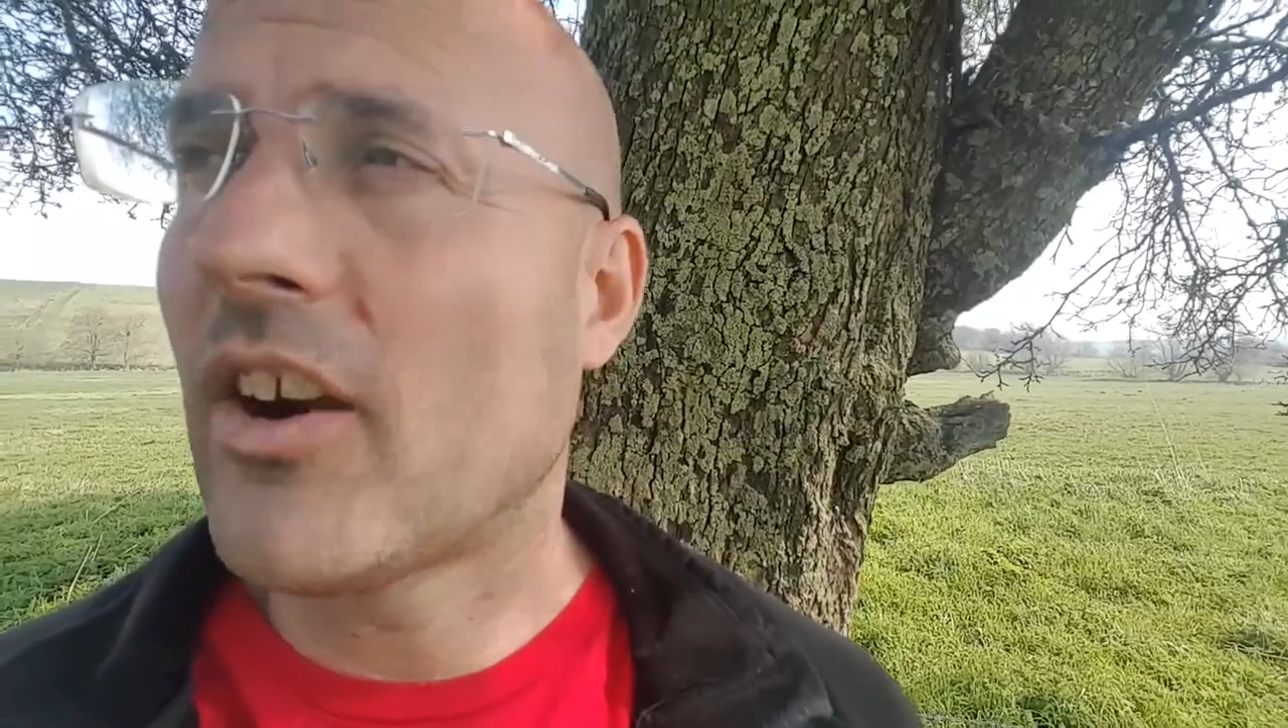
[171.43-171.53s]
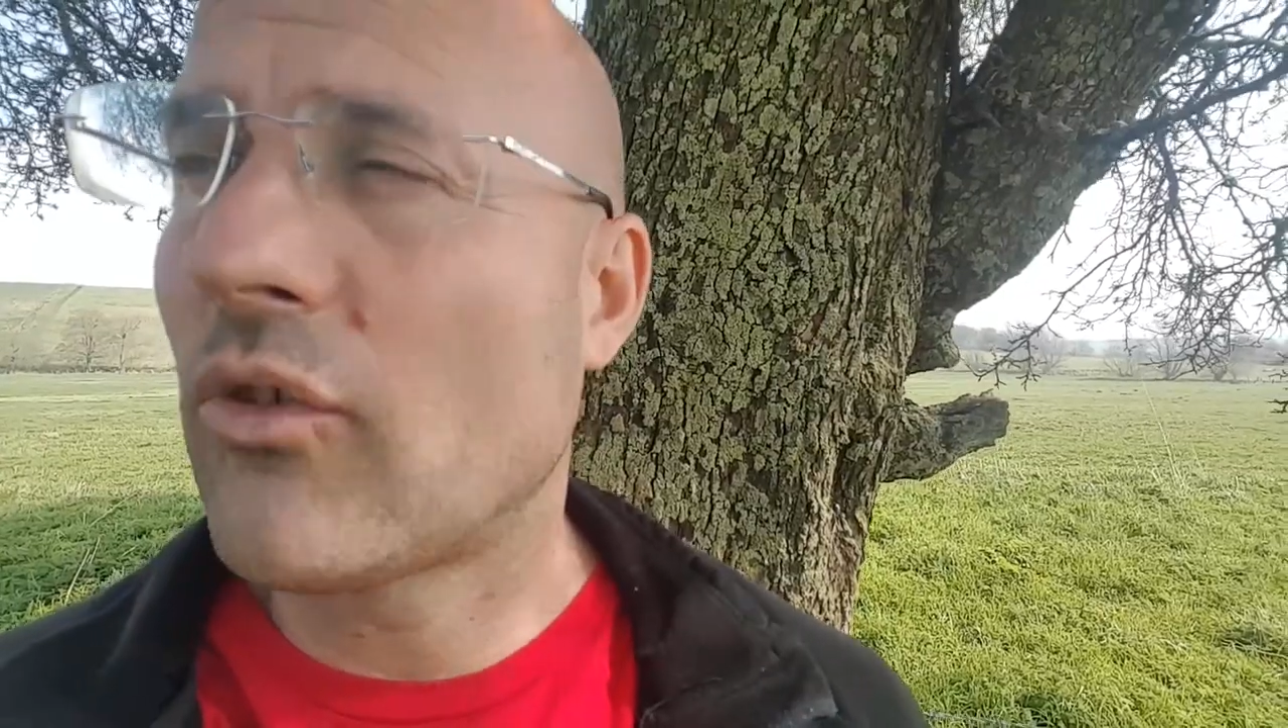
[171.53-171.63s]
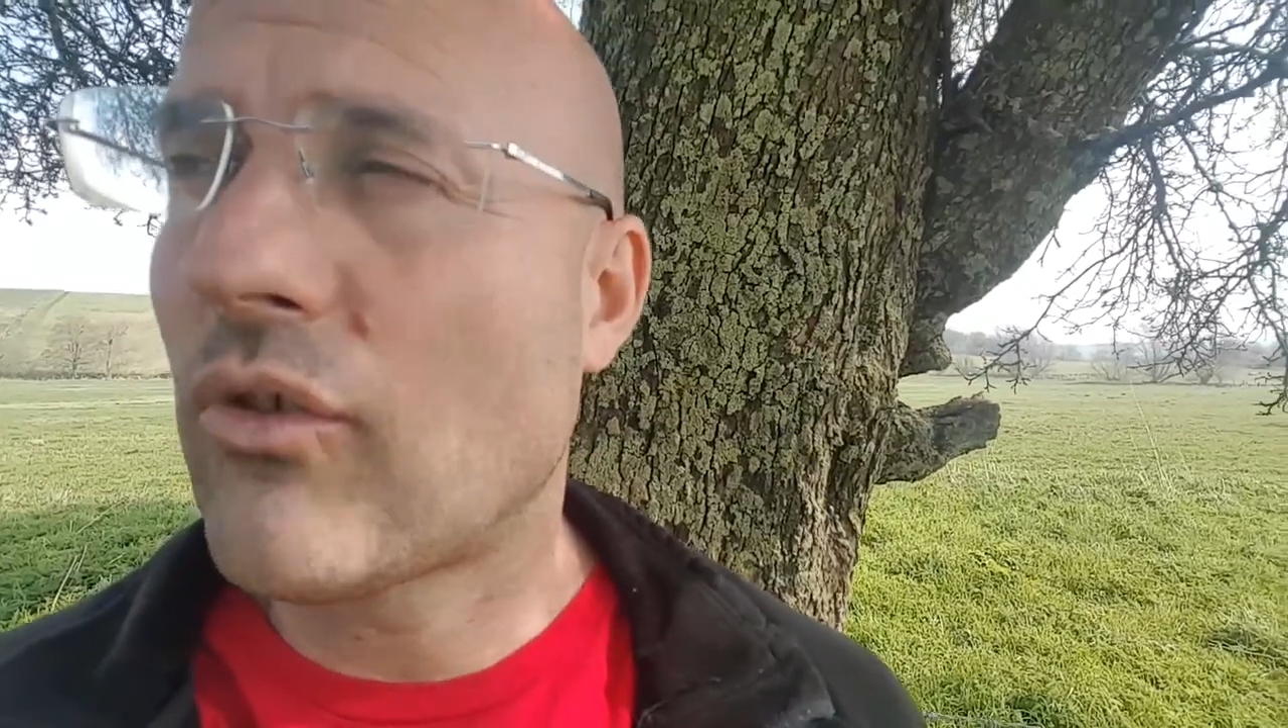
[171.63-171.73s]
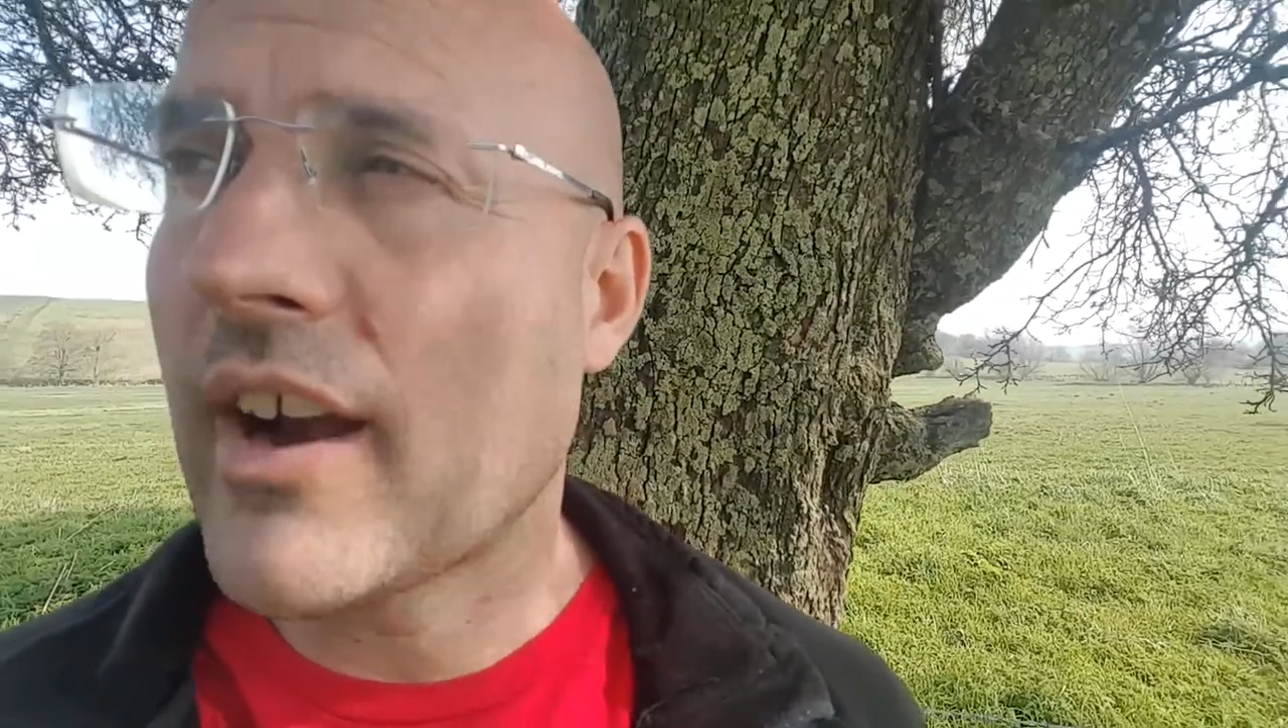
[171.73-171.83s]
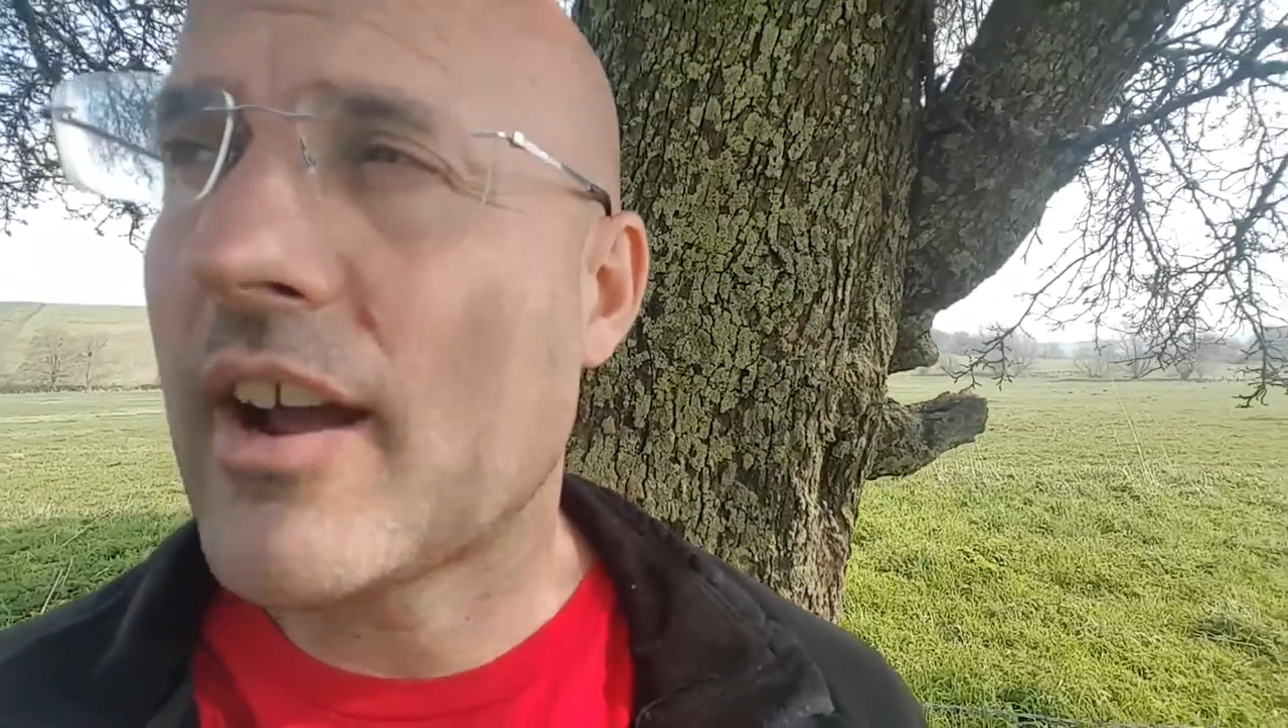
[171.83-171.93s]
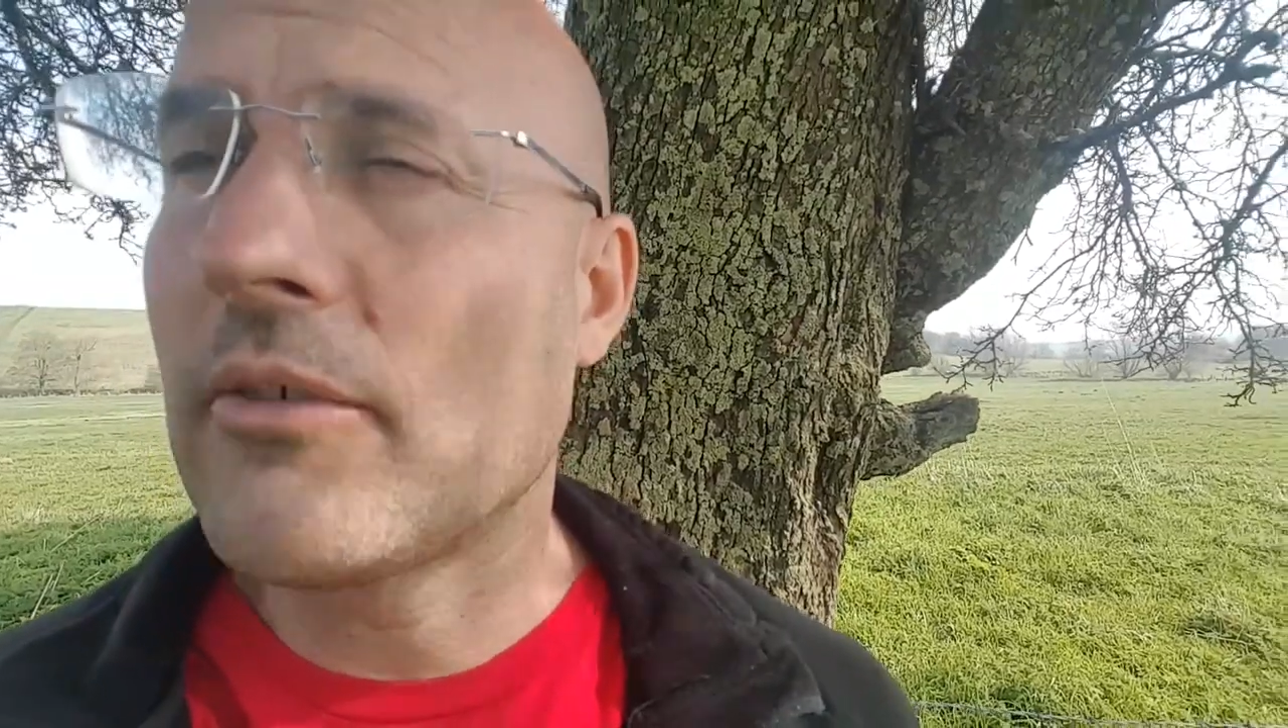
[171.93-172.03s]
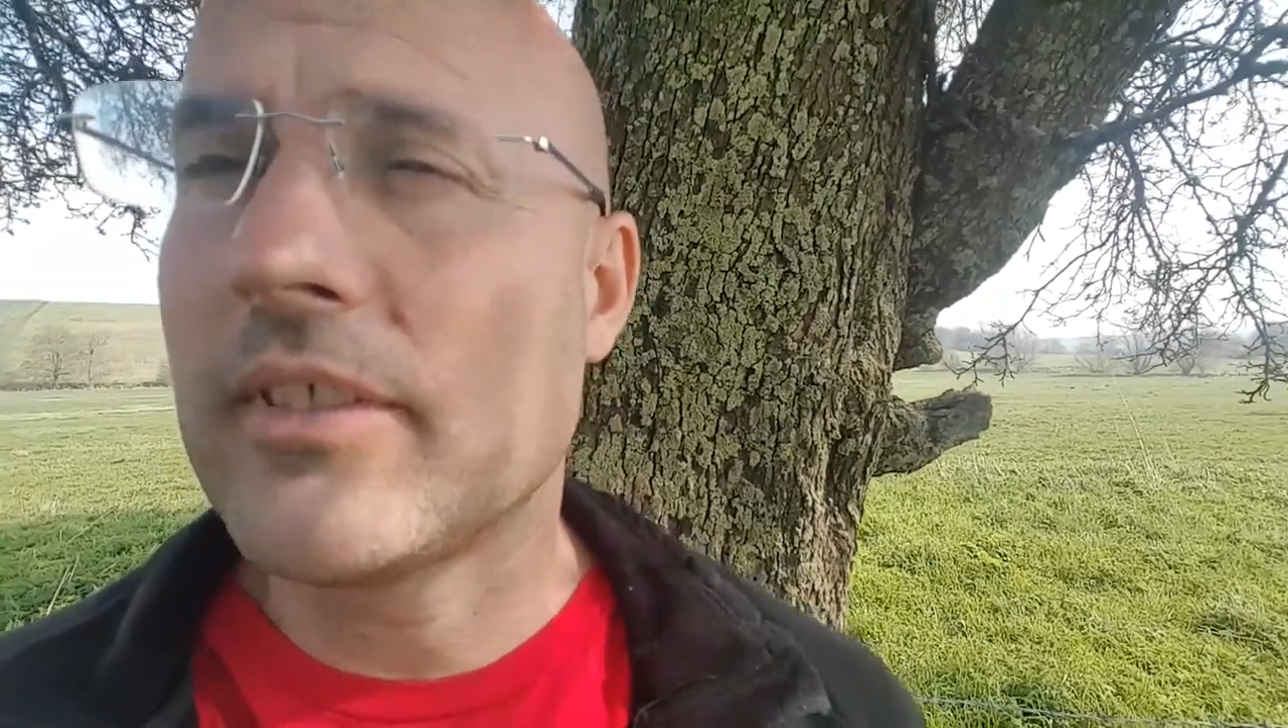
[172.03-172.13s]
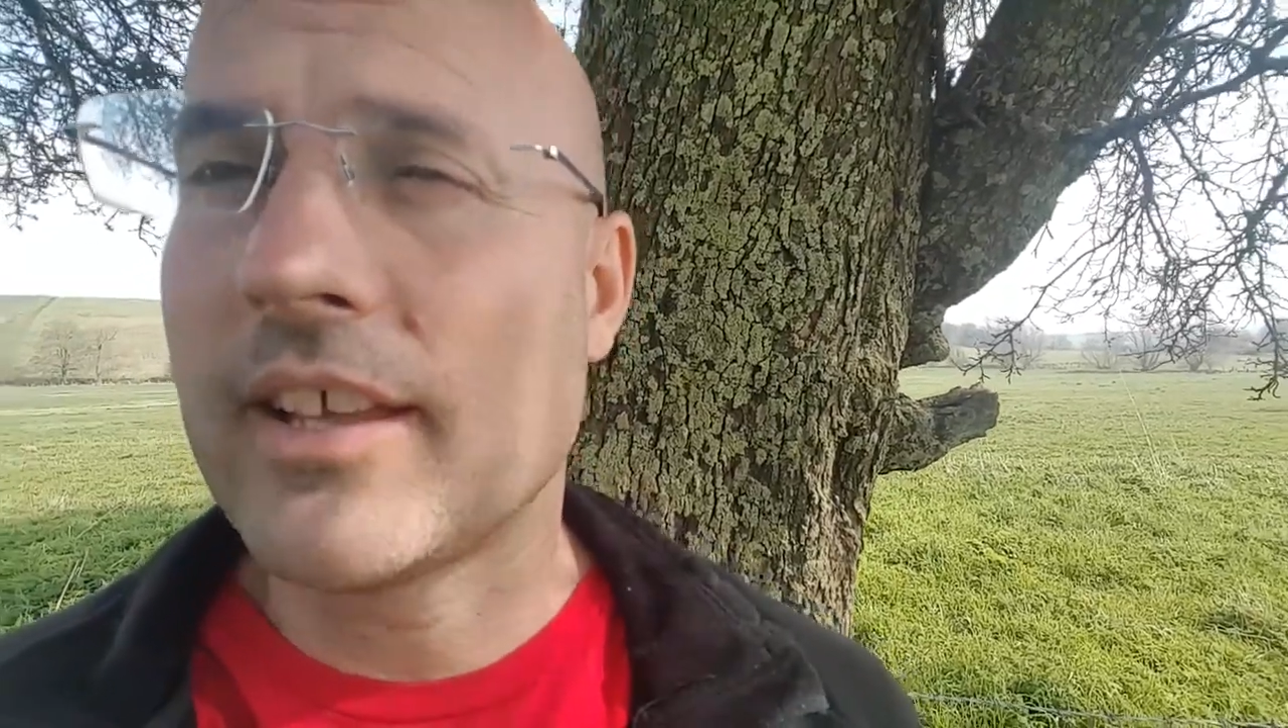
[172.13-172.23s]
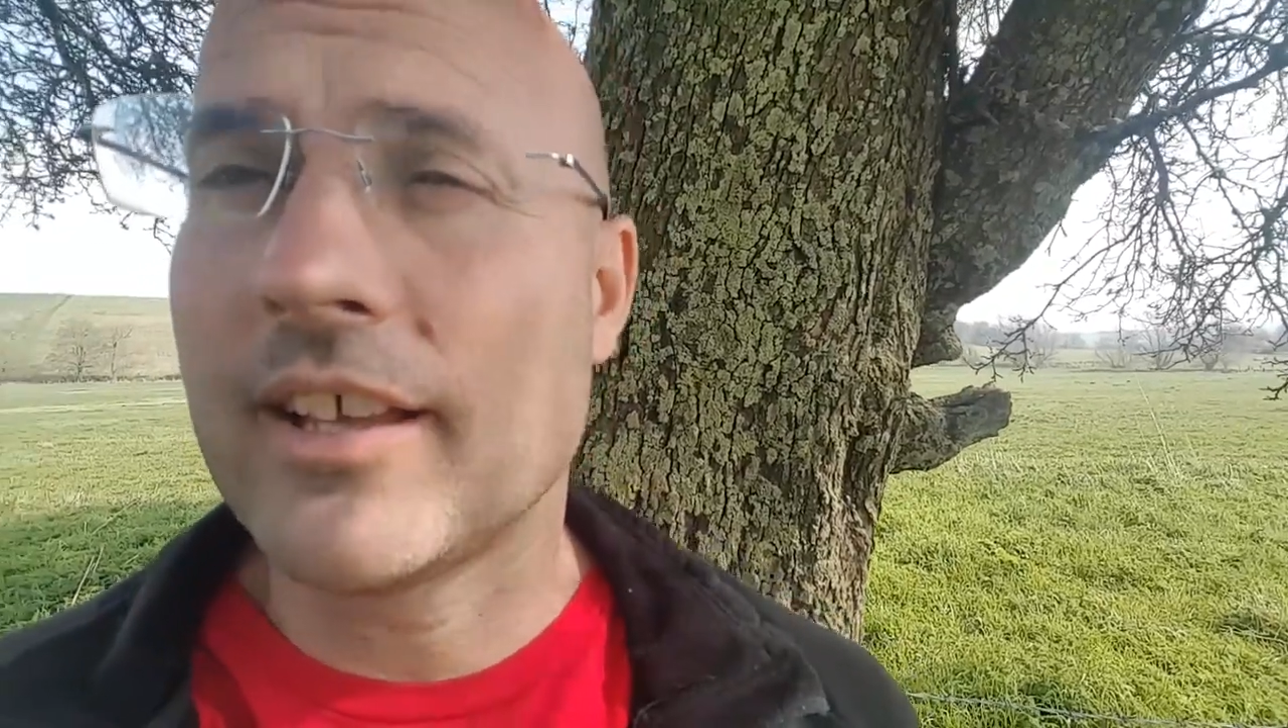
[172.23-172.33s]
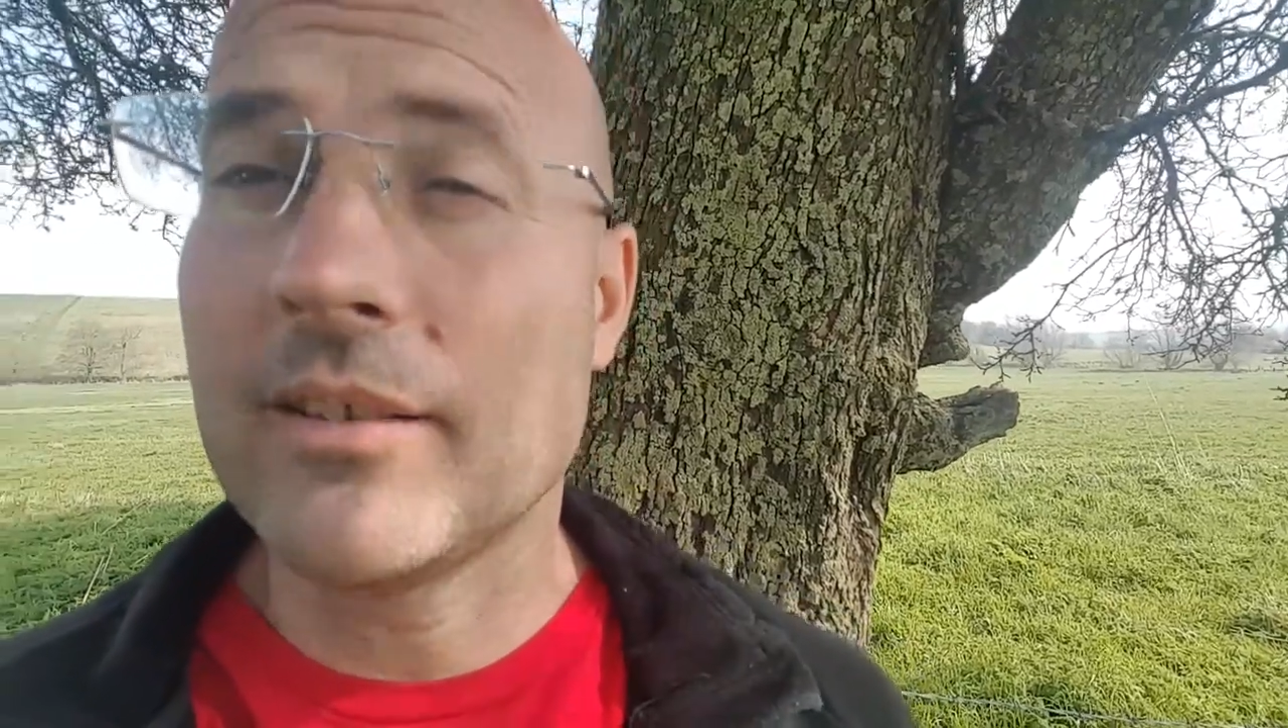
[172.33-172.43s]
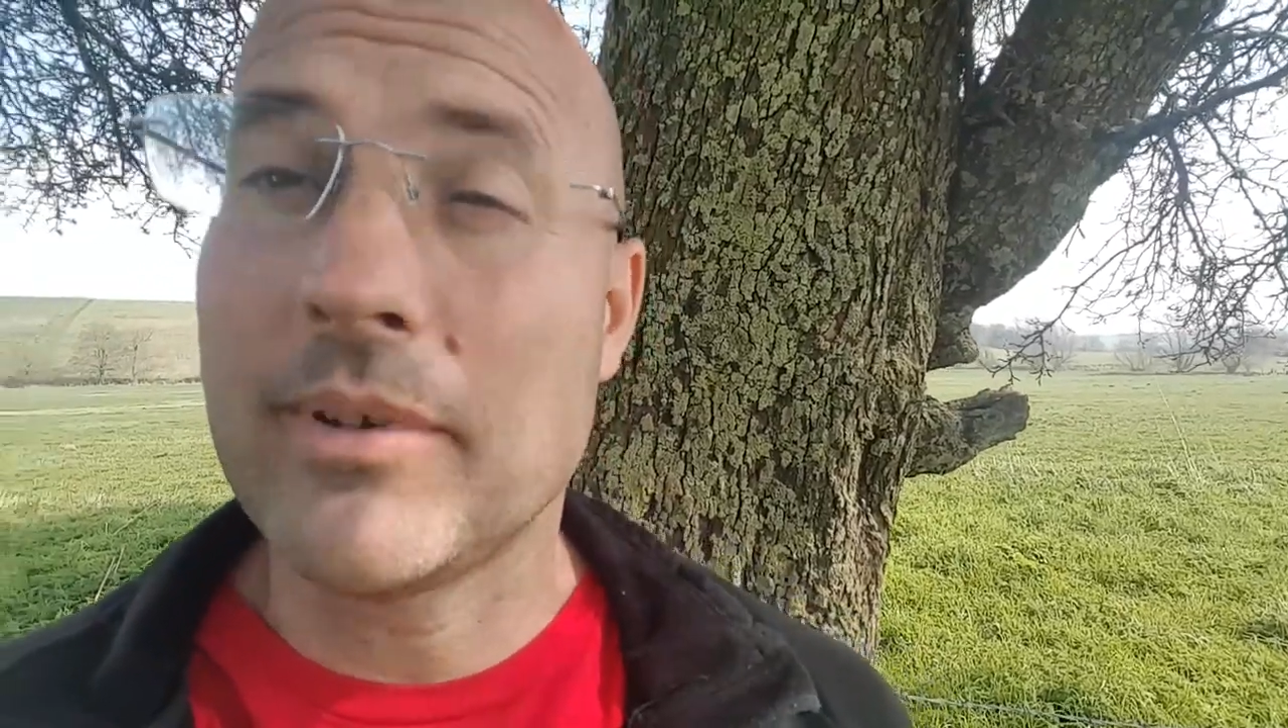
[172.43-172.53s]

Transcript: around the hill